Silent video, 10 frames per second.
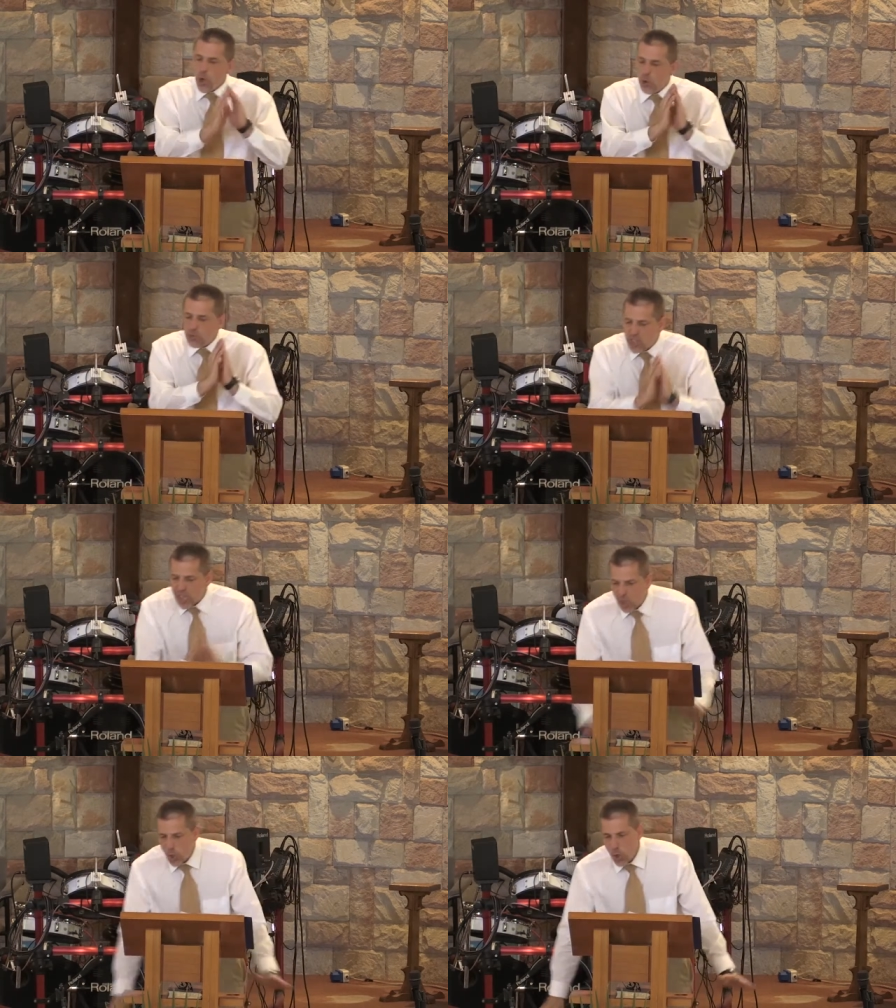who
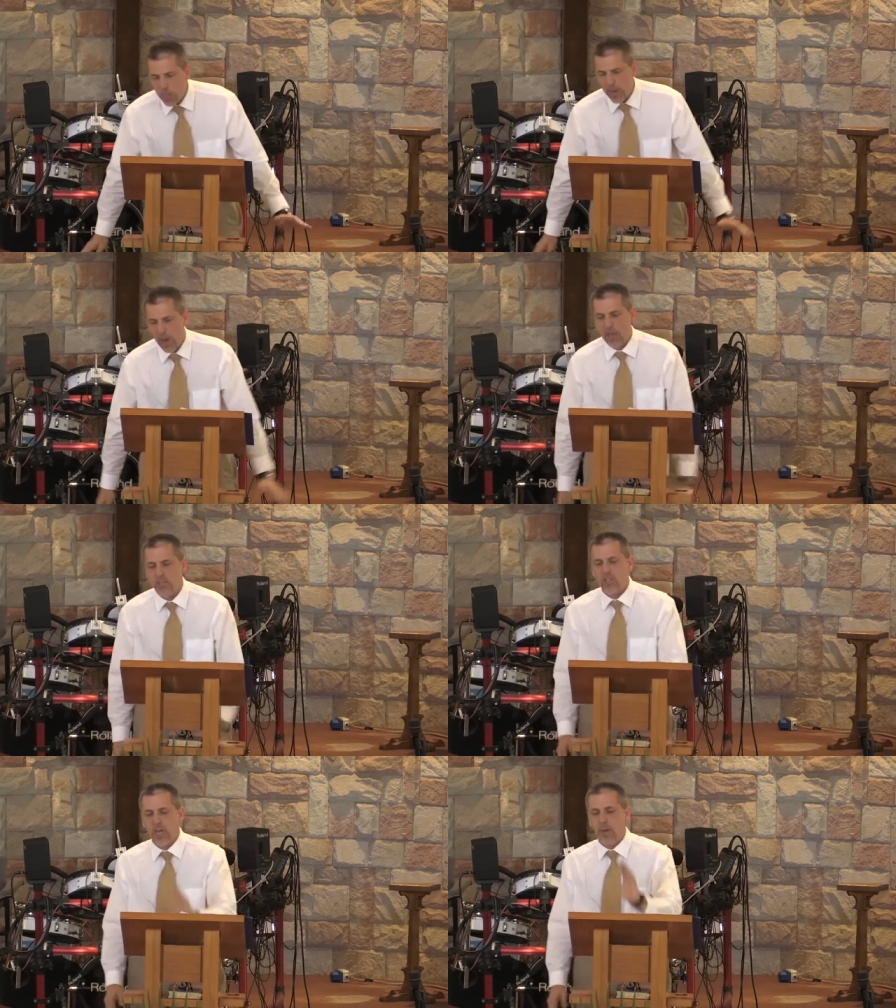
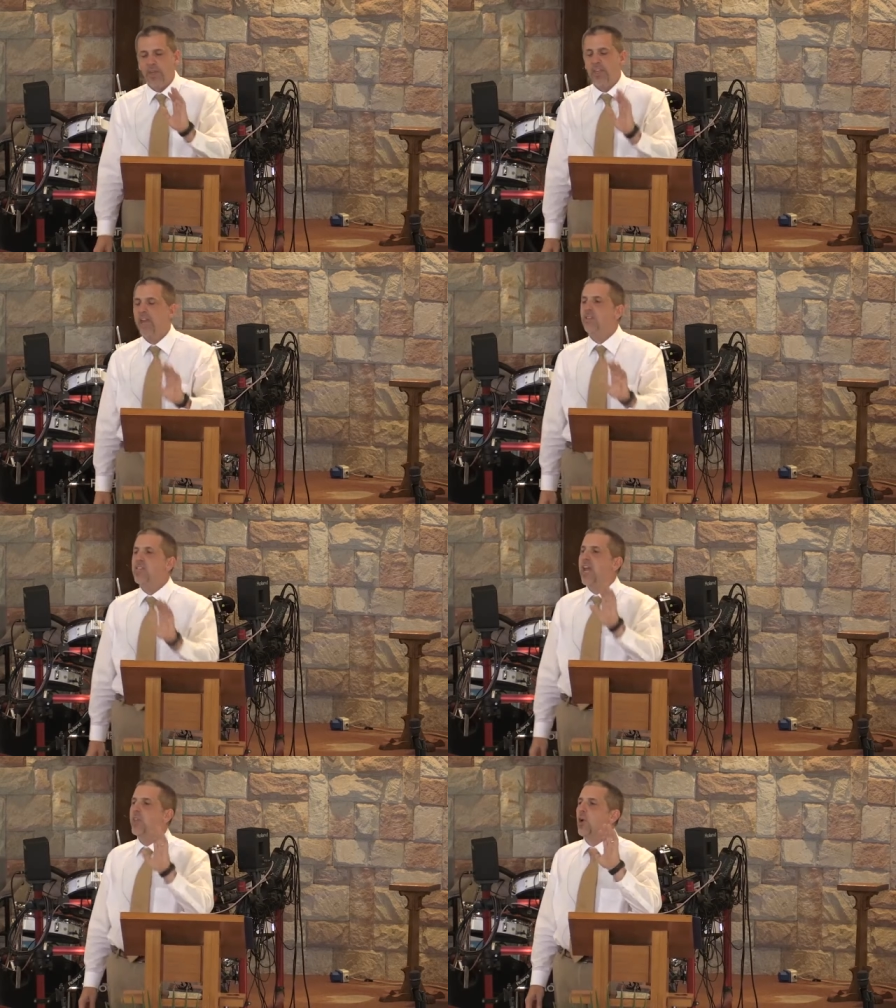dehumanize them and then
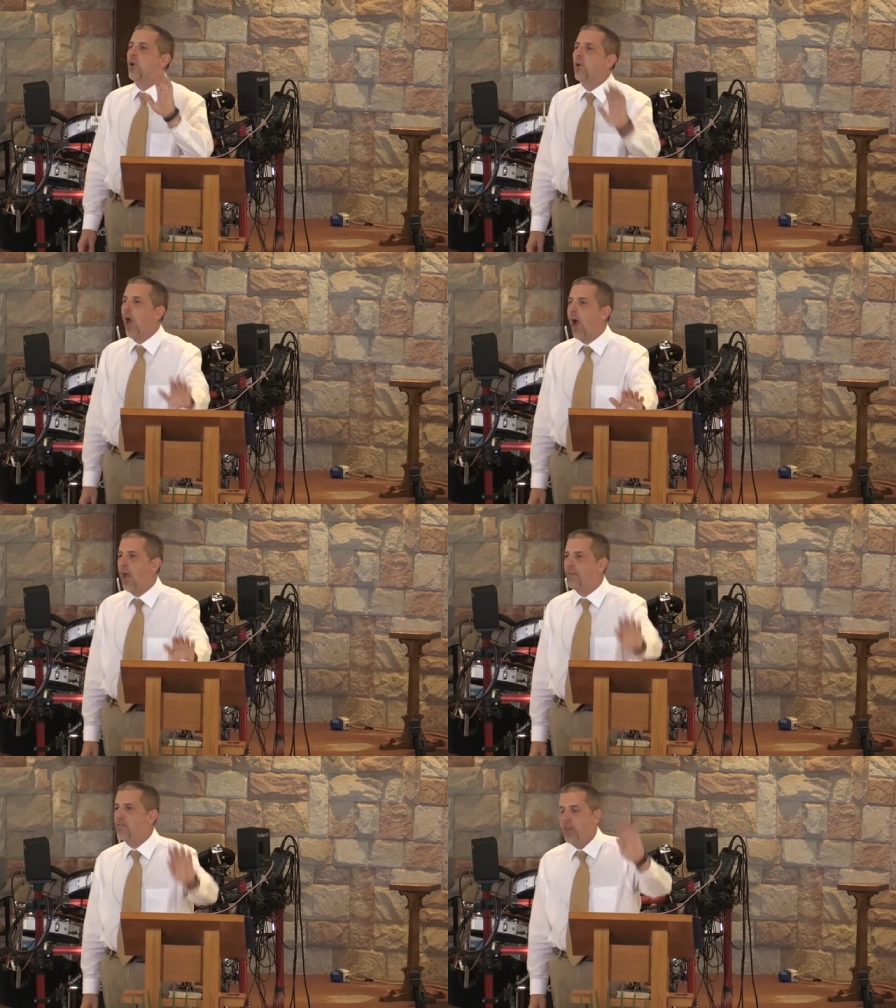take their
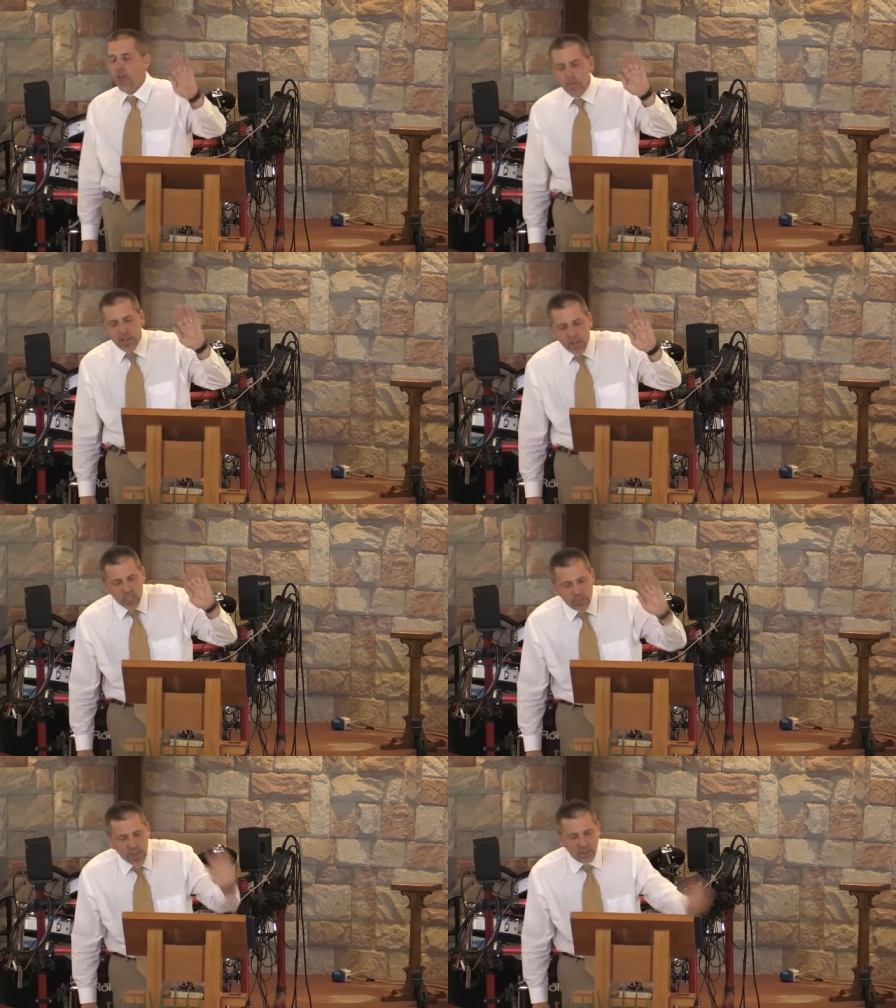lives because of